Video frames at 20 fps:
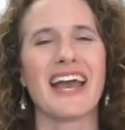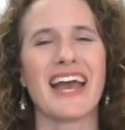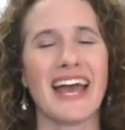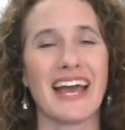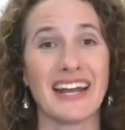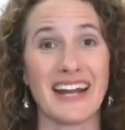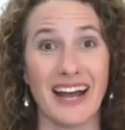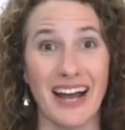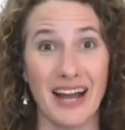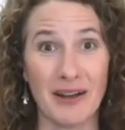
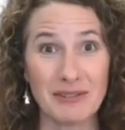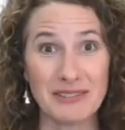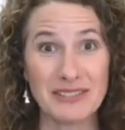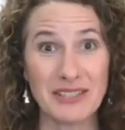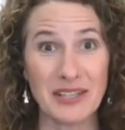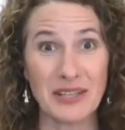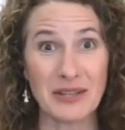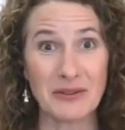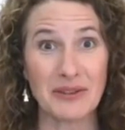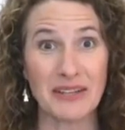and I will
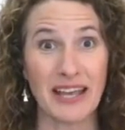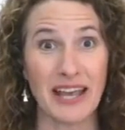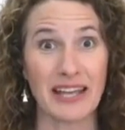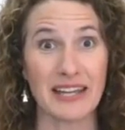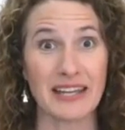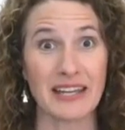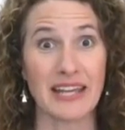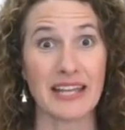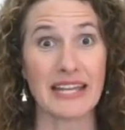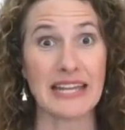see you
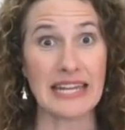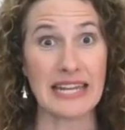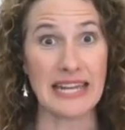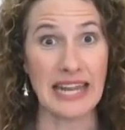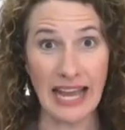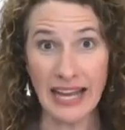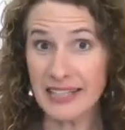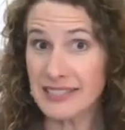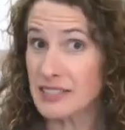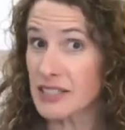again
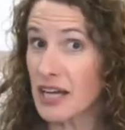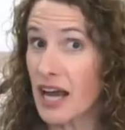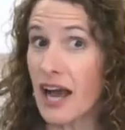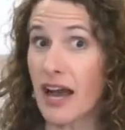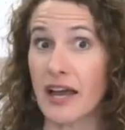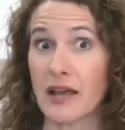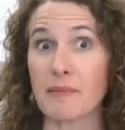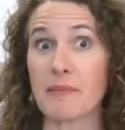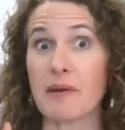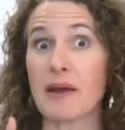next
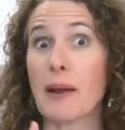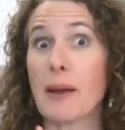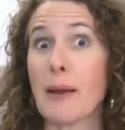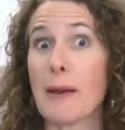time.